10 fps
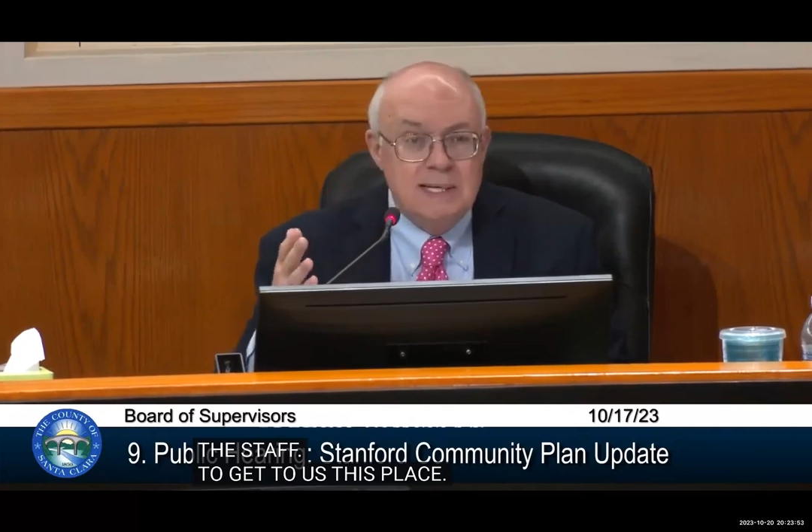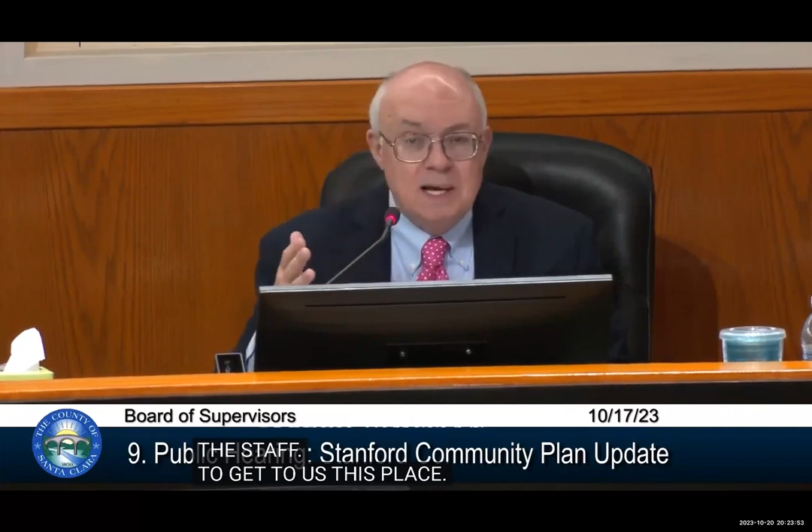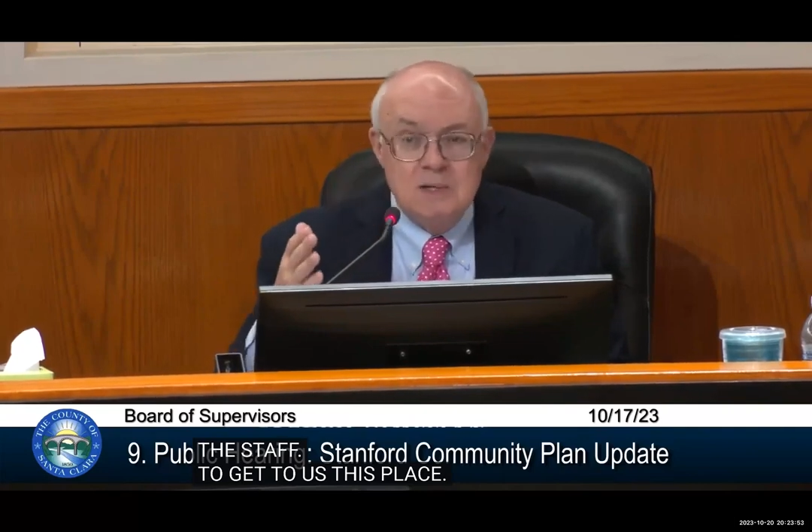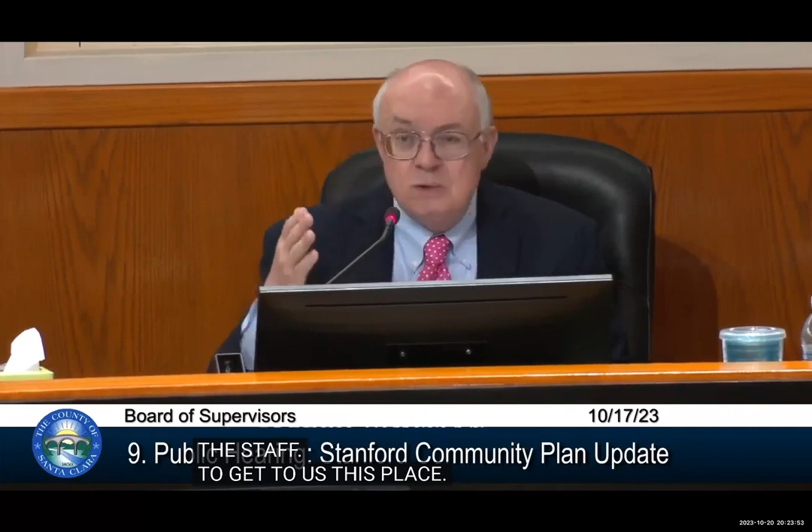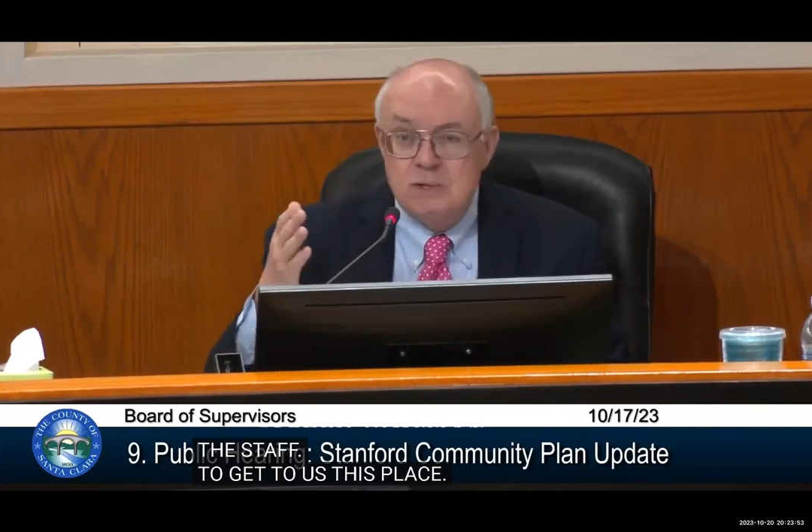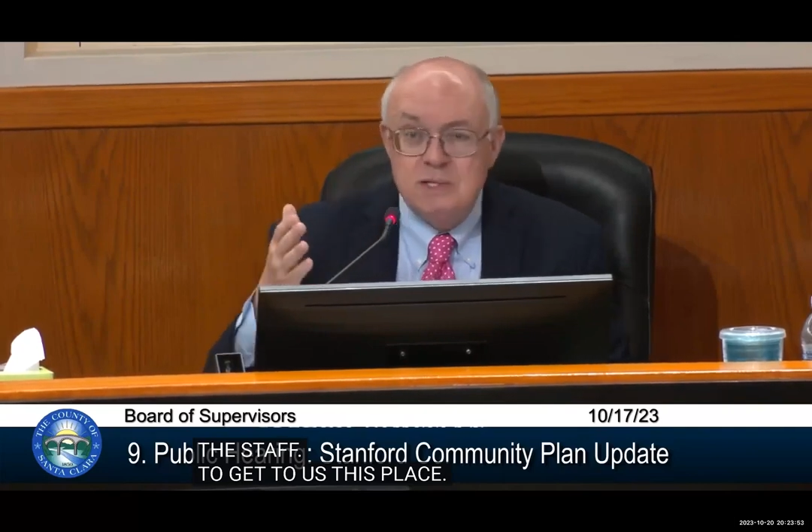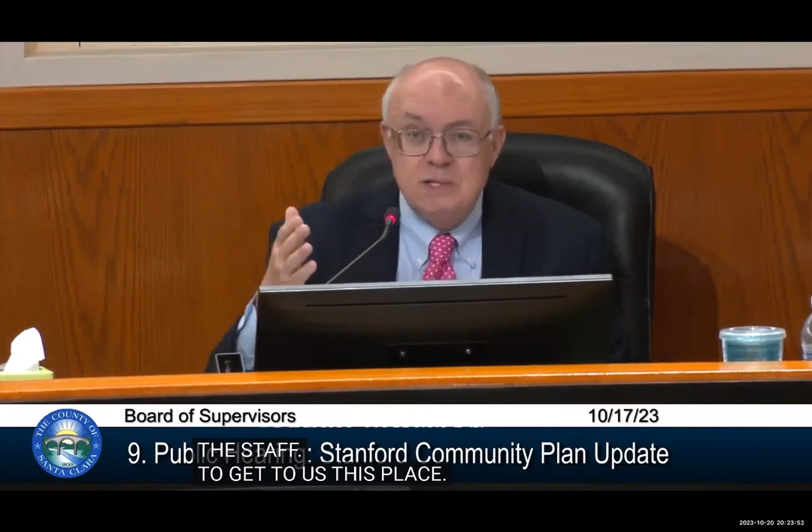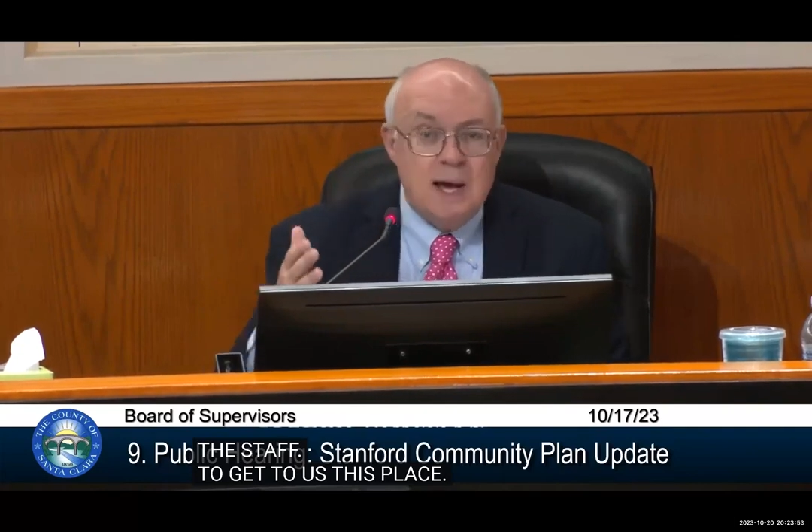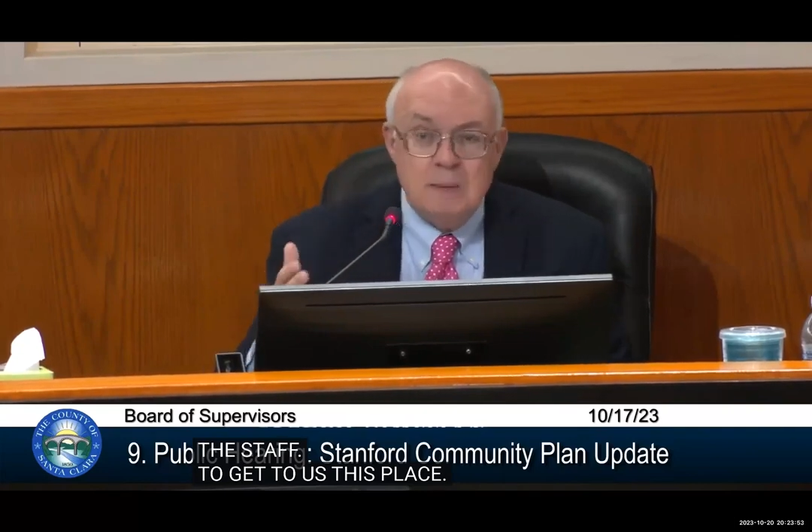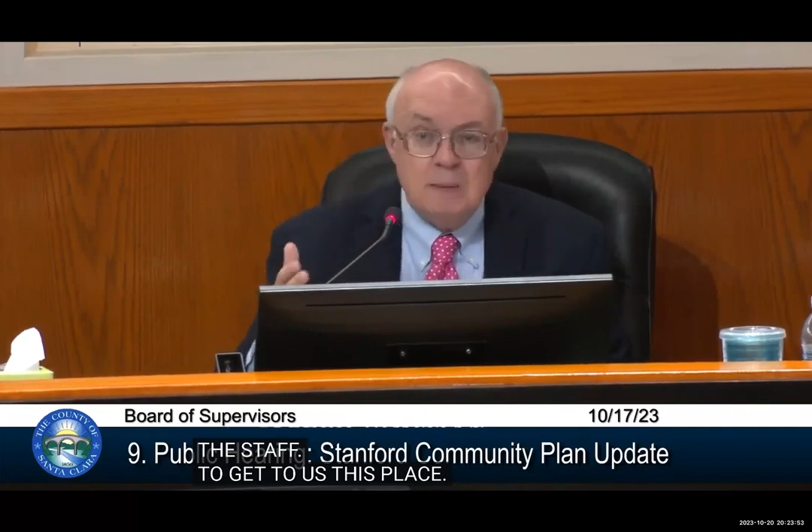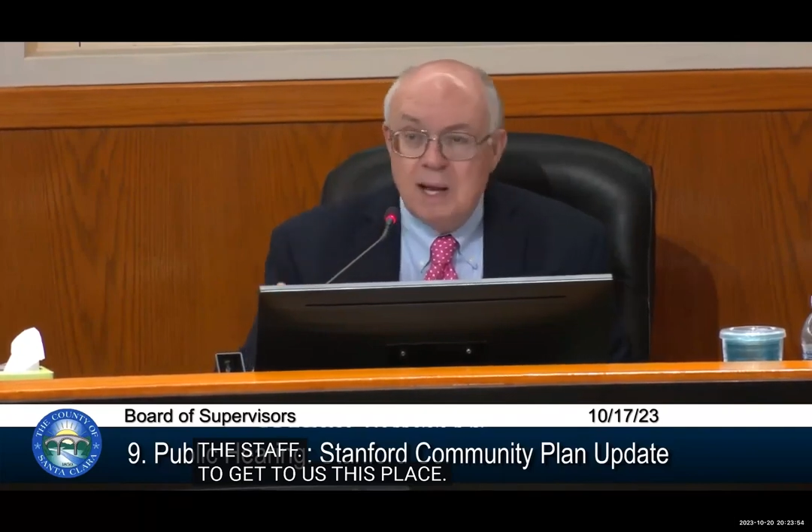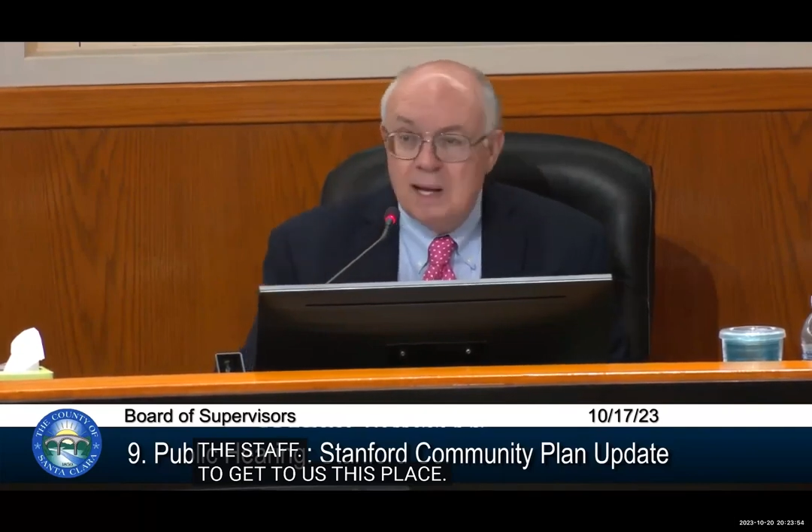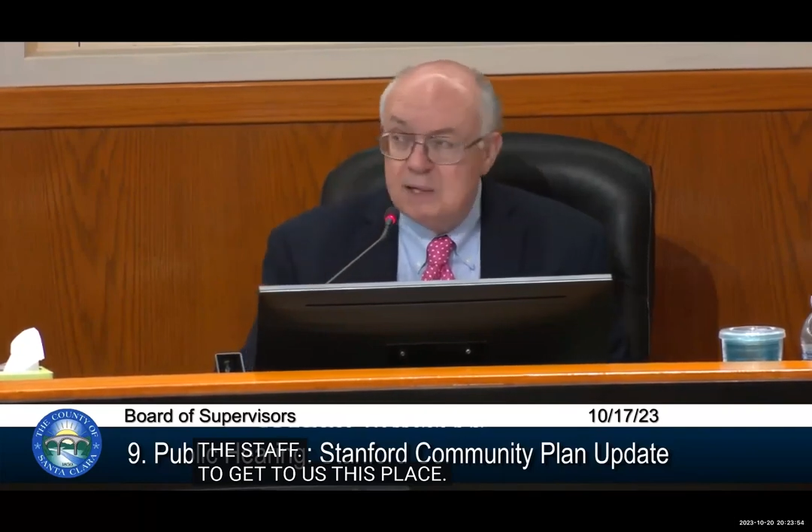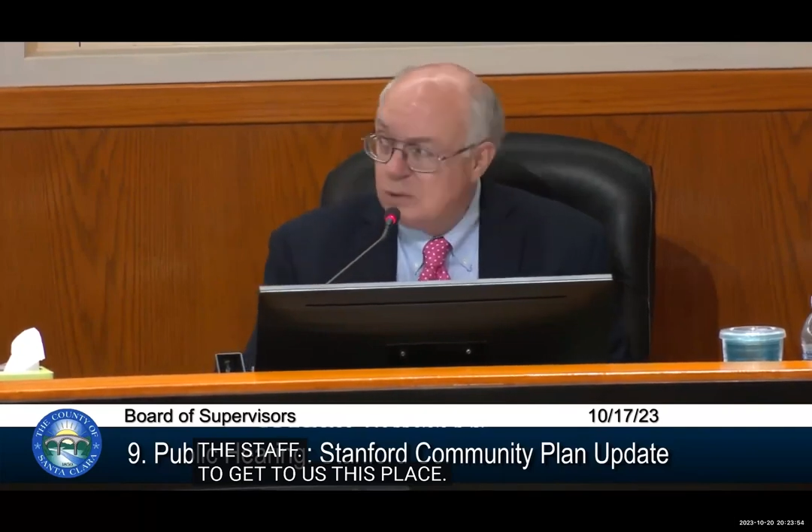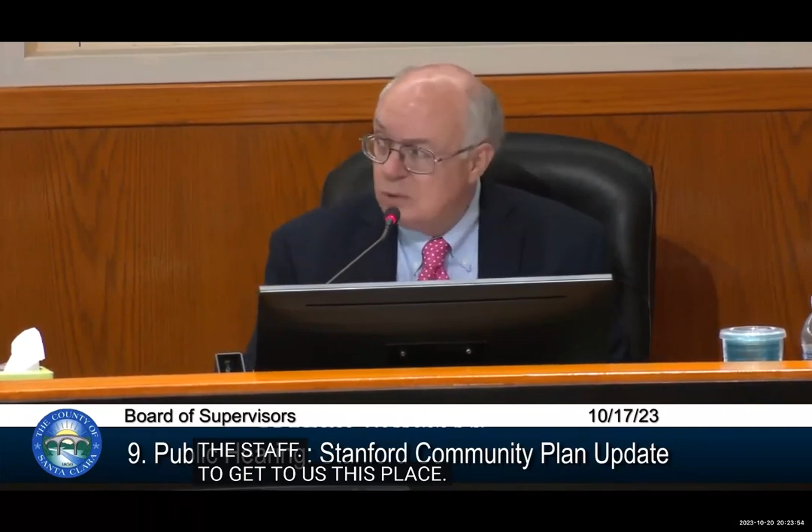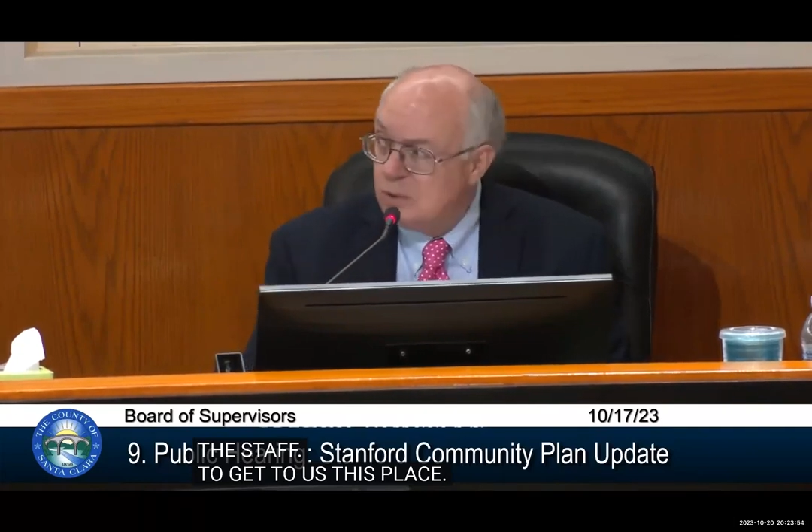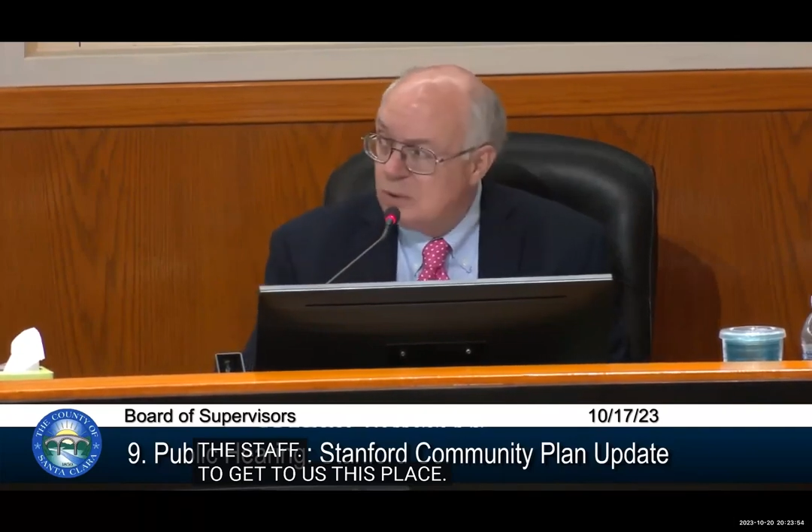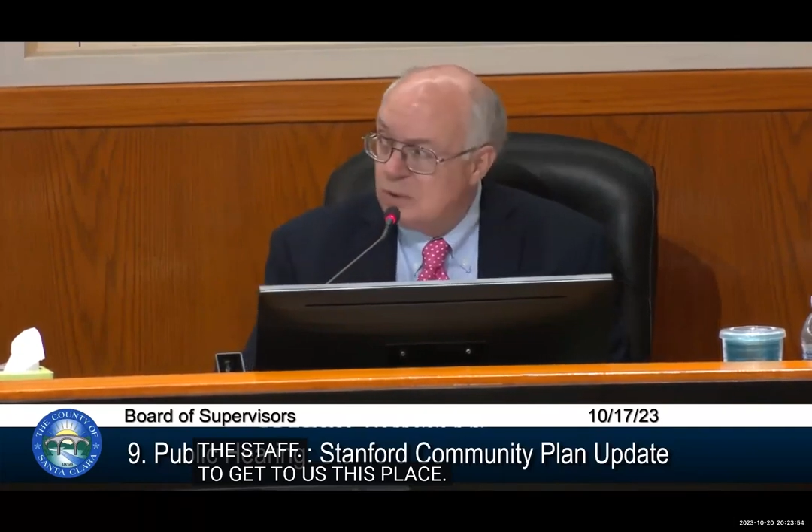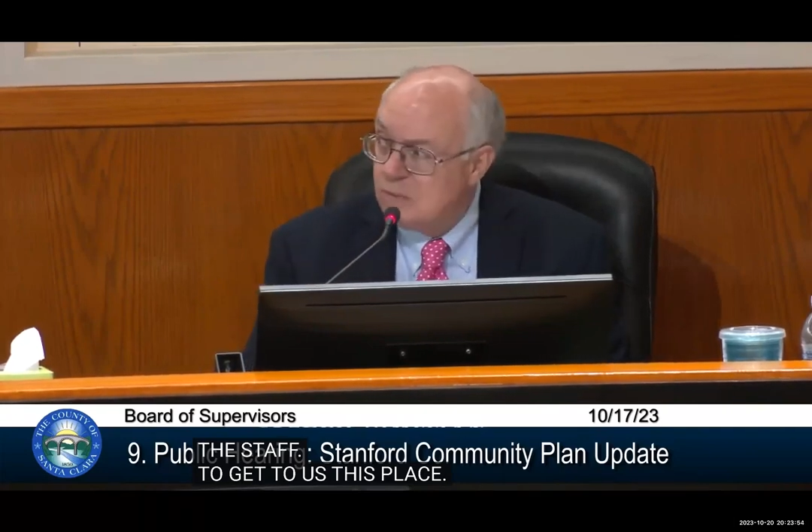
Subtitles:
does or does not apply to the